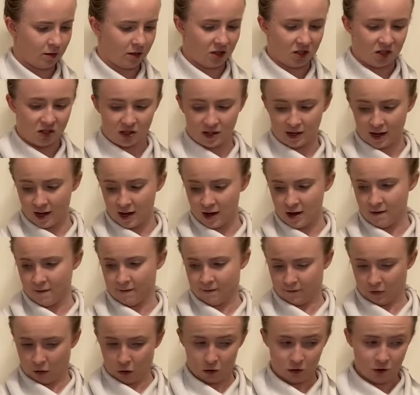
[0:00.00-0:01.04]
steak
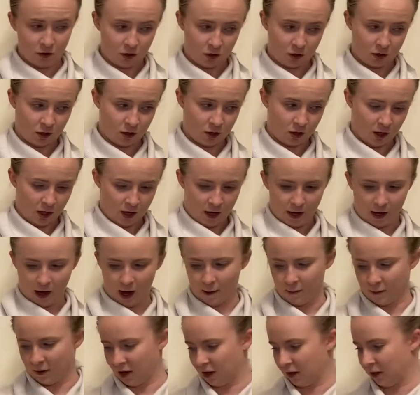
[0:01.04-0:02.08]
first.
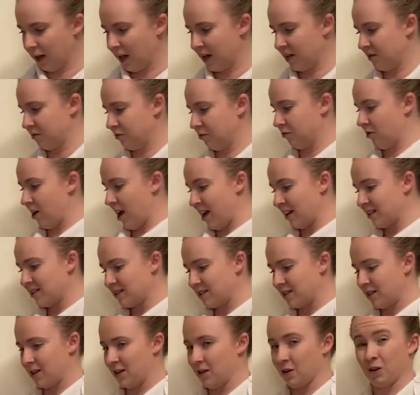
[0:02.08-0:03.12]
I'm going to let it
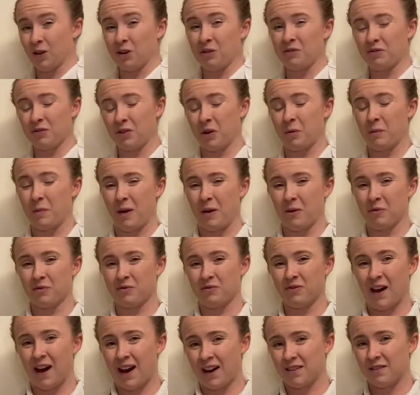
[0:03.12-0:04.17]
rest here for about
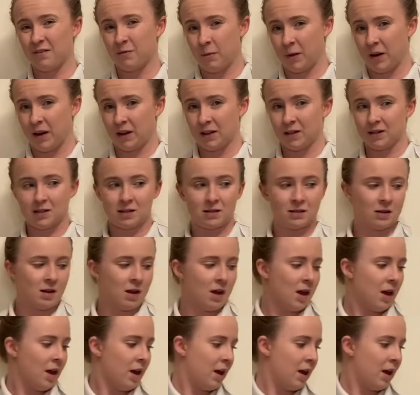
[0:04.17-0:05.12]
5 minutes.